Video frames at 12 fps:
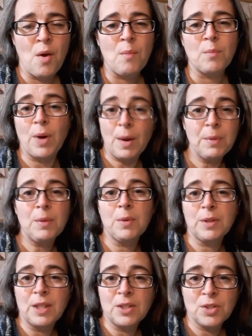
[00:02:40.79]
probably where
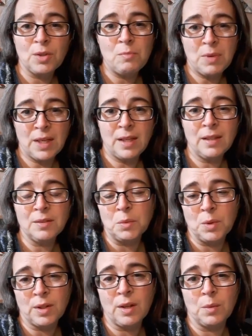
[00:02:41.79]
they should be,
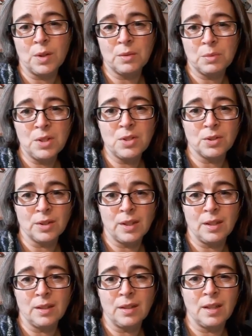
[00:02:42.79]
where they were
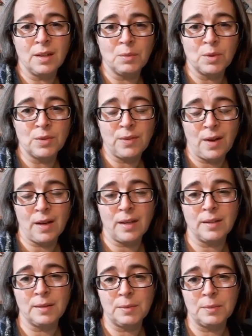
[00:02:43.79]
originally, and we're
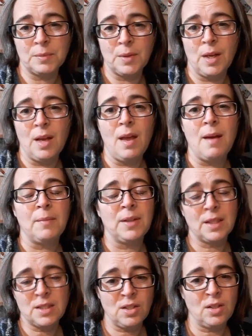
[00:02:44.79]
fine. But
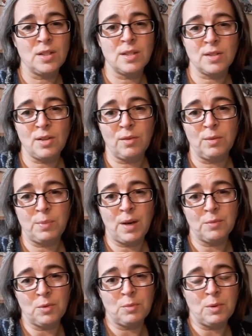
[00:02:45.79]
that still doesn't solve the
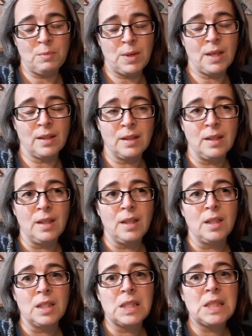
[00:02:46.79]
problem of it being
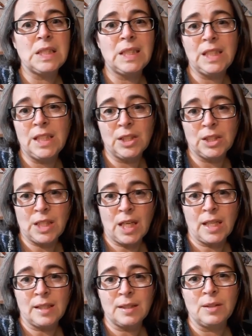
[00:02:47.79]
a little
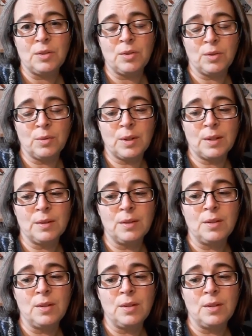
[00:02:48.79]
tight through the rear.